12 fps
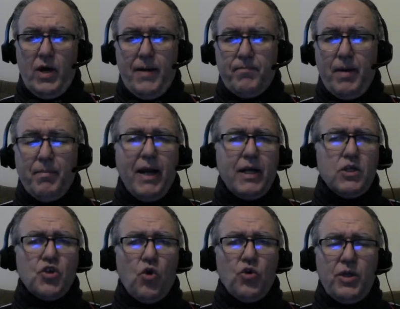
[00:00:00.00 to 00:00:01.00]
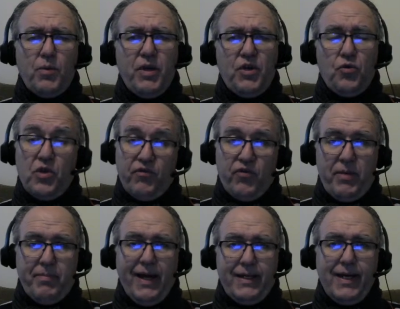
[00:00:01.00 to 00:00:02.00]
So I'm not going to totally redo the
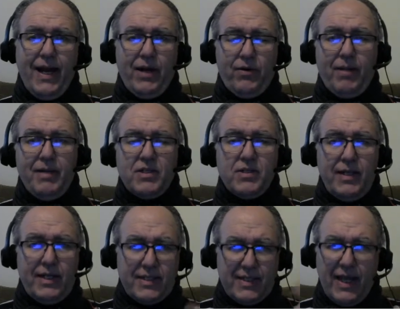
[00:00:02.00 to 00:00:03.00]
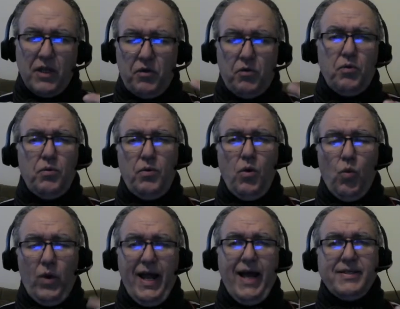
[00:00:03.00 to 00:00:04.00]
free body diagram. Let's think
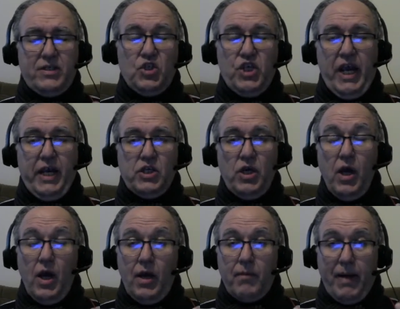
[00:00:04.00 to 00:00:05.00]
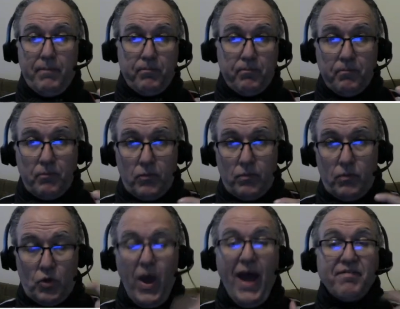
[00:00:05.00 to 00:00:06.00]
through what has to change, but
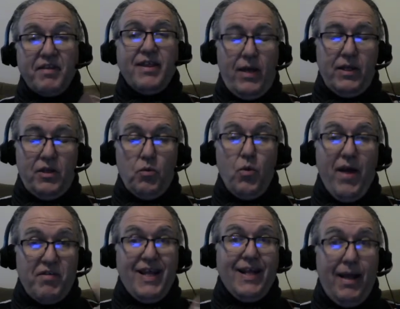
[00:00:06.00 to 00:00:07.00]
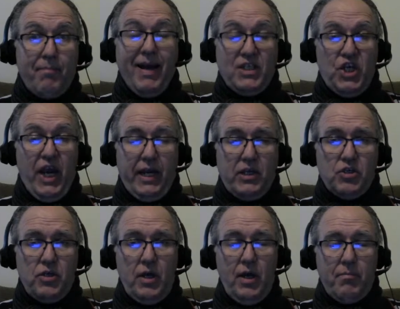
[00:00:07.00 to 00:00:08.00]
you have to think through everything that might
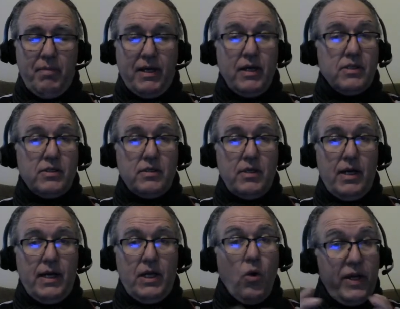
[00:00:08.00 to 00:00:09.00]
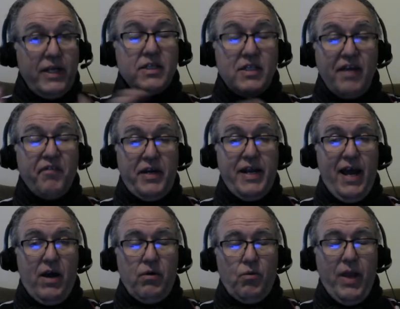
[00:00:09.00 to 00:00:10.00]
change because you know, it is
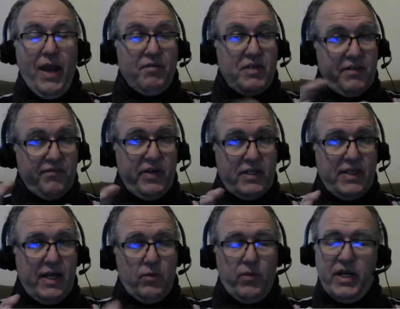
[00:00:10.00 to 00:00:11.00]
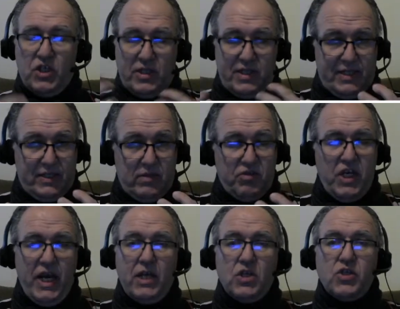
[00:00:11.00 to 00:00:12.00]
different now. We have a different acceleration. Things
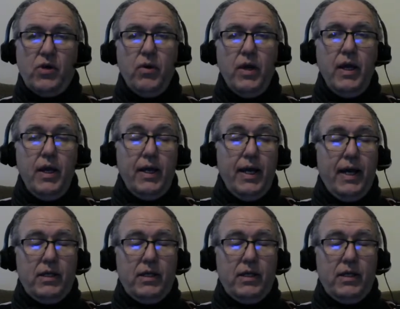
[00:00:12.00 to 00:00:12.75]
have changed. So